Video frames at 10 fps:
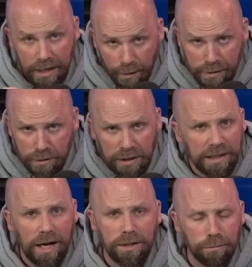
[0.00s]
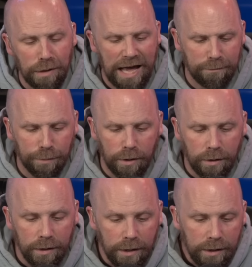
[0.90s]
And when you click on the
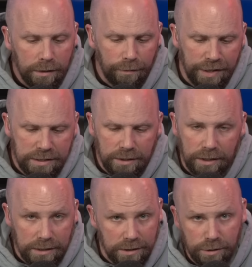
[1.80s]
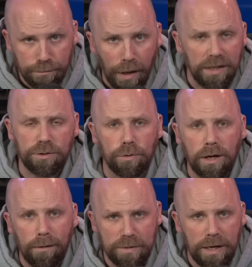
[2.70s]
blackbird, this puzzle
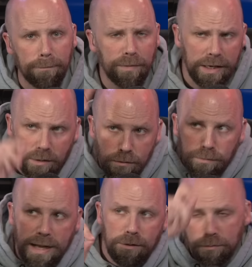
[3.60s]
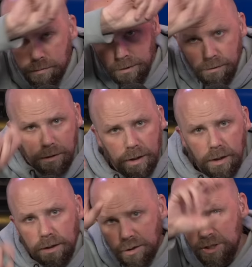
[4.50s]
comes up, and you
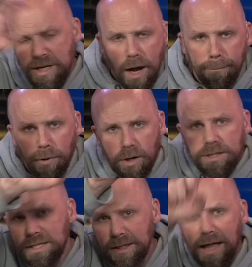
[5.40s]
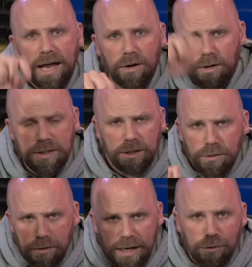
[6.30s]
there's numbers and letters, and
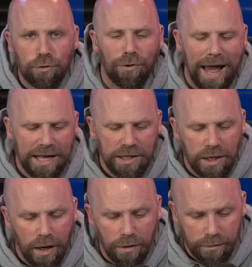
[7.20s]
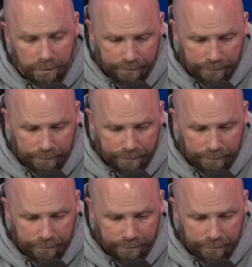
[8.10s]
you crack the code.